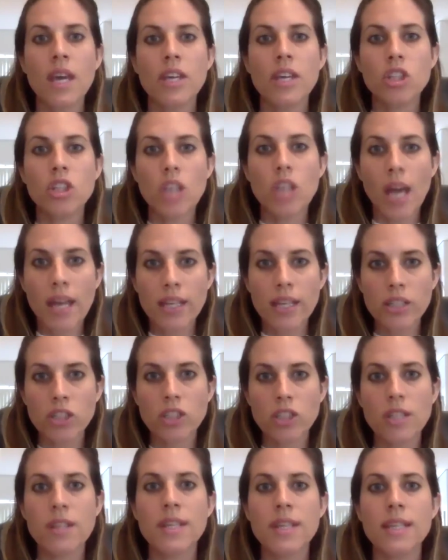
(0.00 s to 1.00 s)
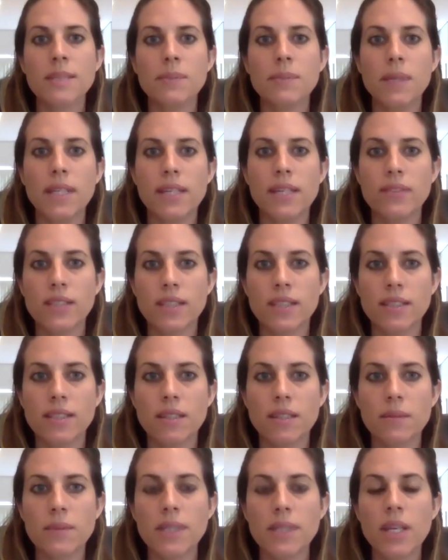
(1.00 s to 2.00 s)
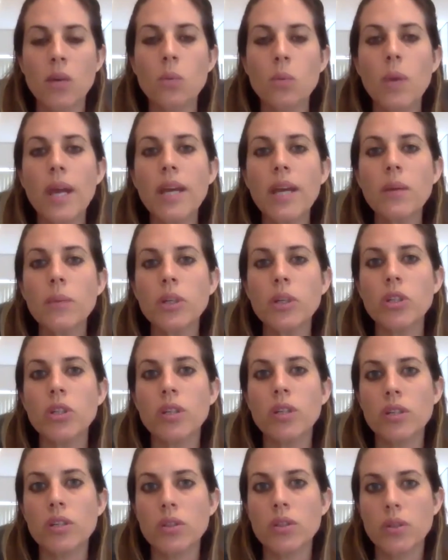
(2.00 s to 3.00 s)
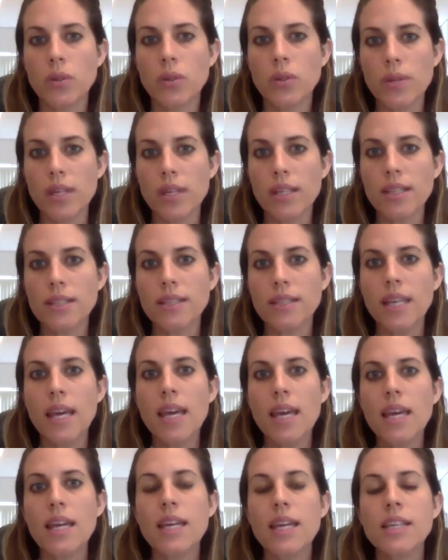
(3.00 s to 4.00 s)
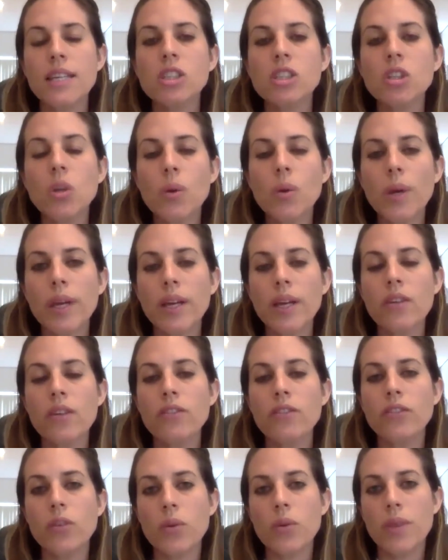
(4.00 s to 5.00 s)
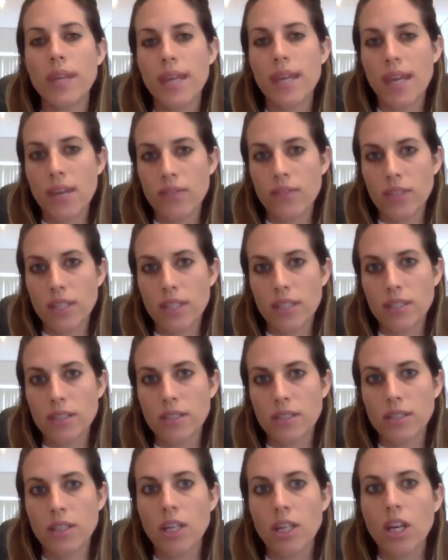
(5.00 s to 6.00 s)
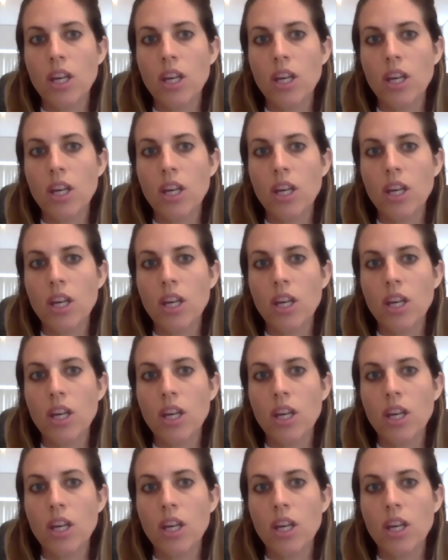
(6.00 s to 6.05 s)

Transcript: challenge these belief systems. And a way in which you can do this is looking for the evidence.